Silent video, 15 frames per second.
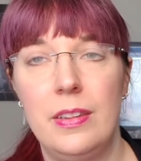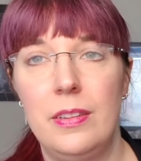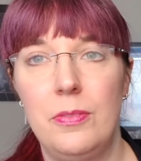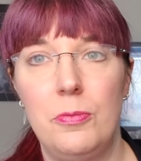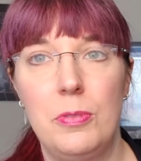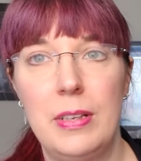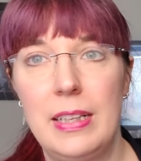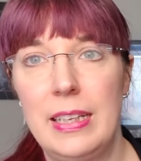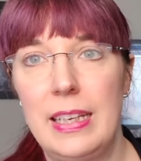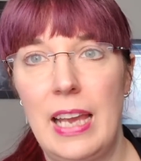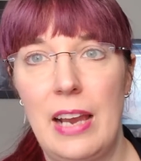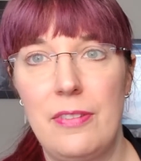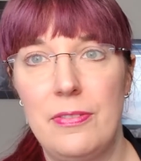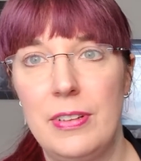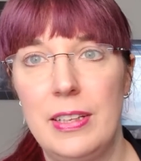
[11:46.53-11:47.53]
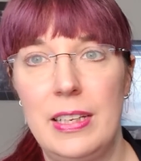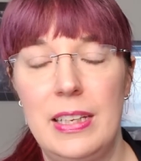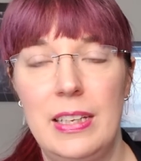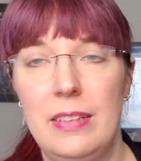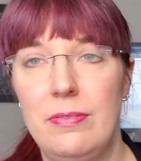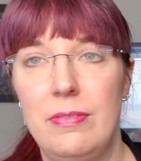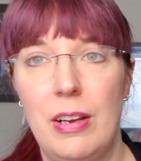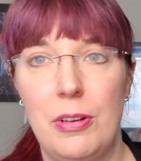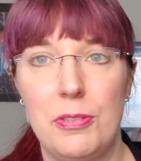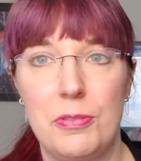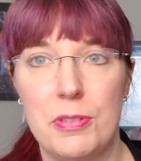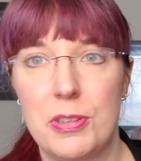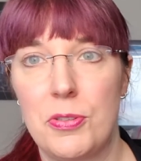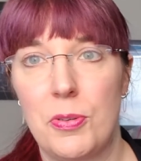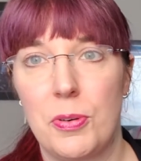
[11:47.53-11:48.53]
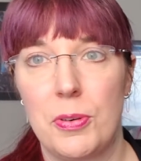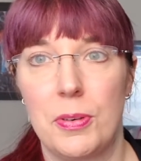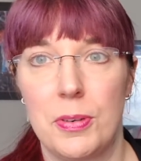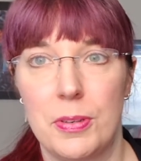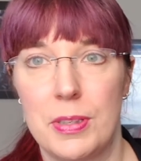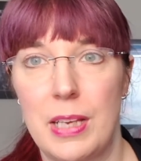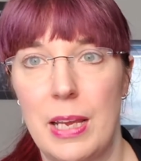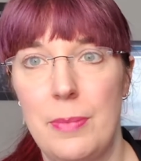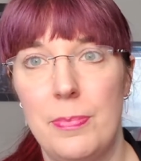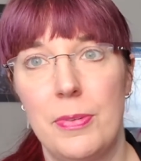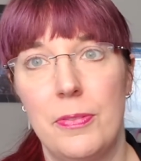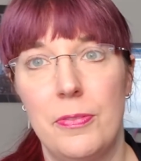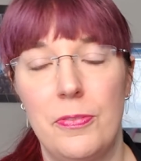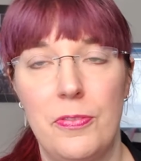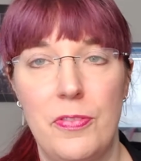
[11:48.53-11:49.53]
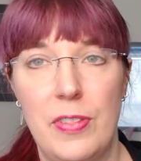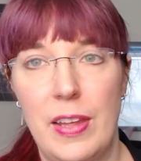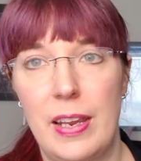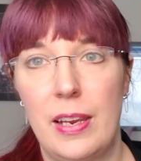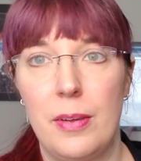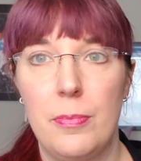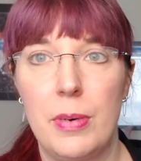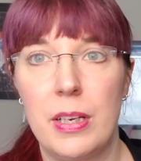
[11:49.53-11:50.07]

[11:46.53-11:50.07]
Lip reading: really heavily eldritch horror type of thing,